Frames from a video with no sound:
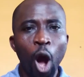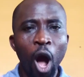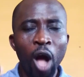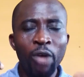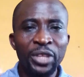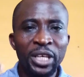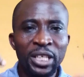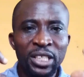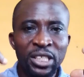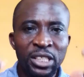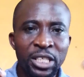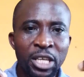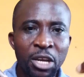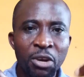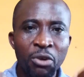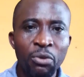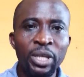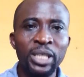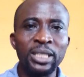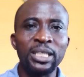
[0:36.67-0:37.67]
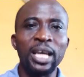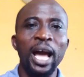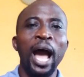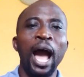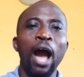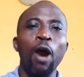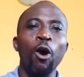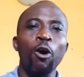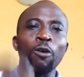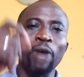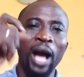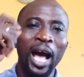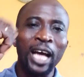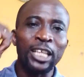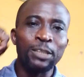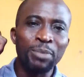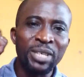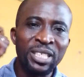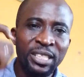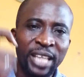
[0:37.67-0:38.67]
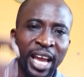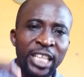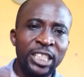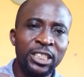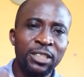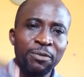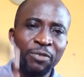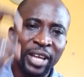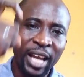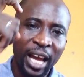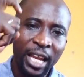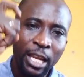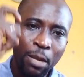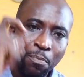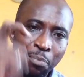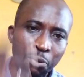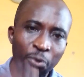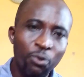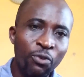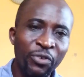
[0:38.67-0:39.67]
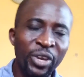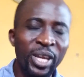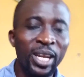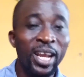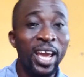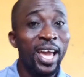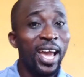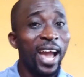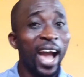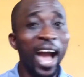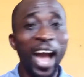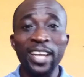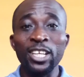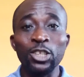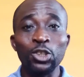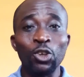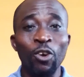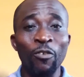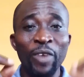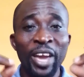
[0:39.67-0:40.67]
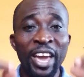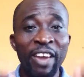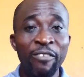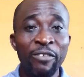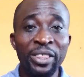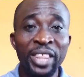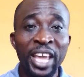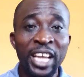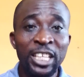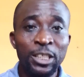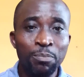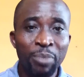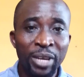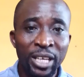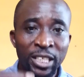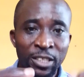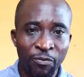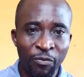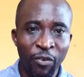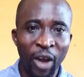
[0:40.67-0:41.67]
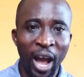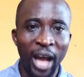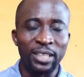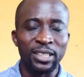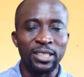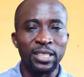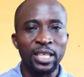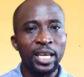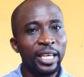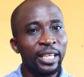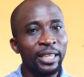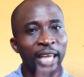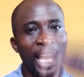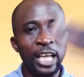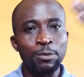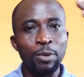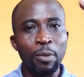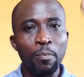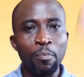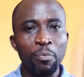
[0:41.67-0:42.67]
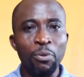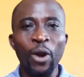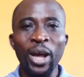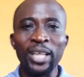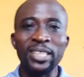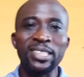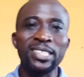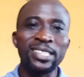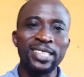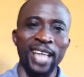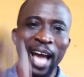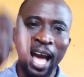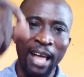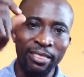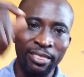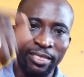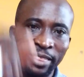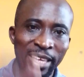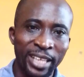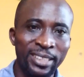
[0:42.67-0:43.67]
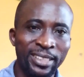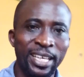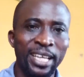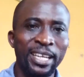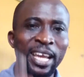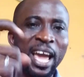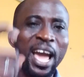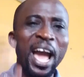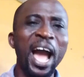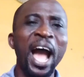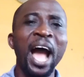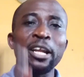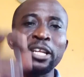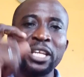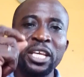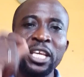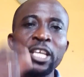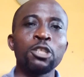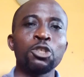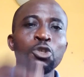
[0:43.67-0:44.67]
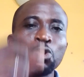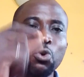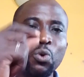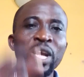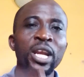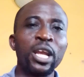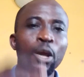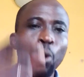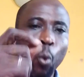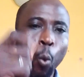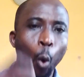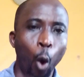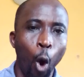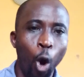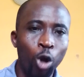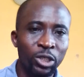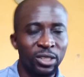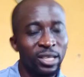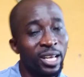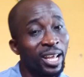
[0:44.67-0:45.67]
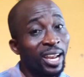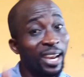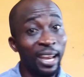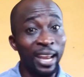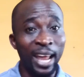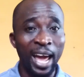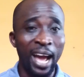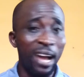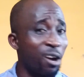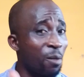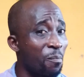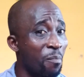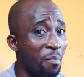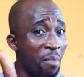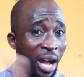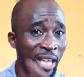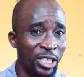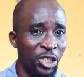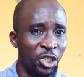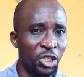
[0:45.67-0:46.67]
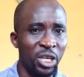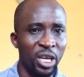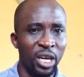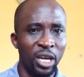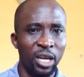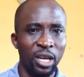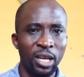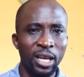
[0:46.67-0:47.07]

All these secrets has been scientifically proven and is of evidence-based fact. It has been practiced and tested and it really works like a magic.